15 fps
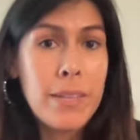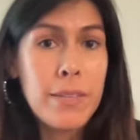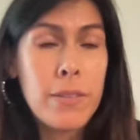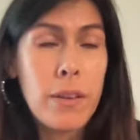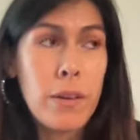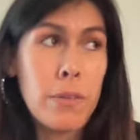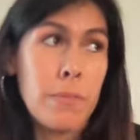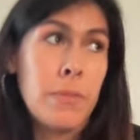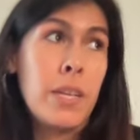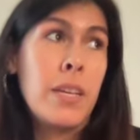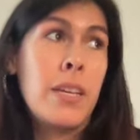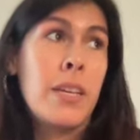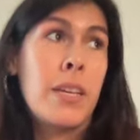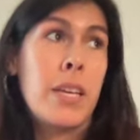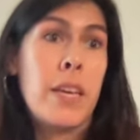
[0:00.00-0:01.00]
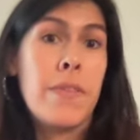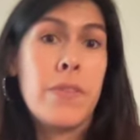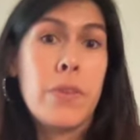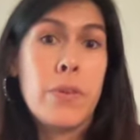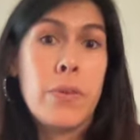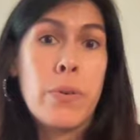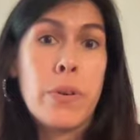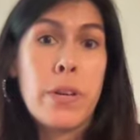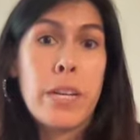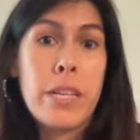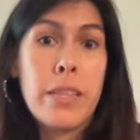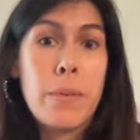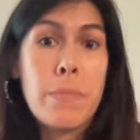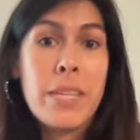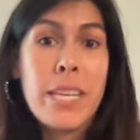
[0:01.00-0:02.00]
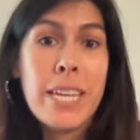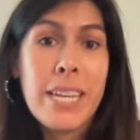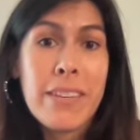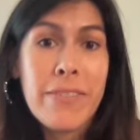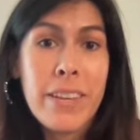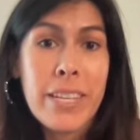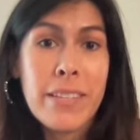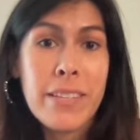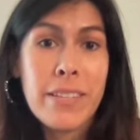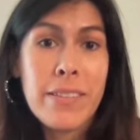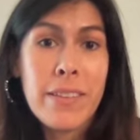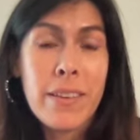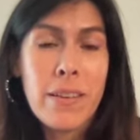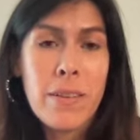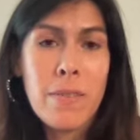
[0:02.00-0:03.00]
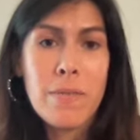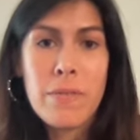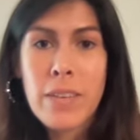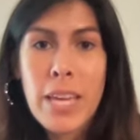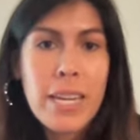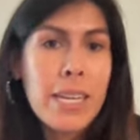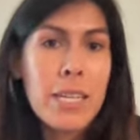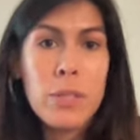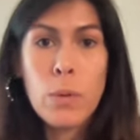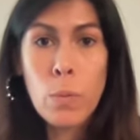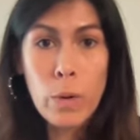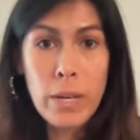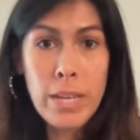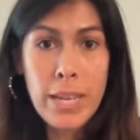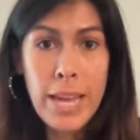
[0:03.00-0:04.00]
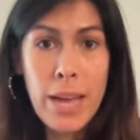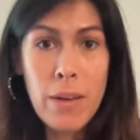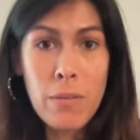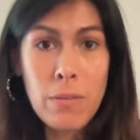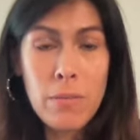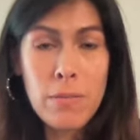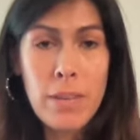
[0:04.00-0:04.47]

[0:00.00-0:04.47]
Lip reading: So if you're in the beginning phases of getting into working out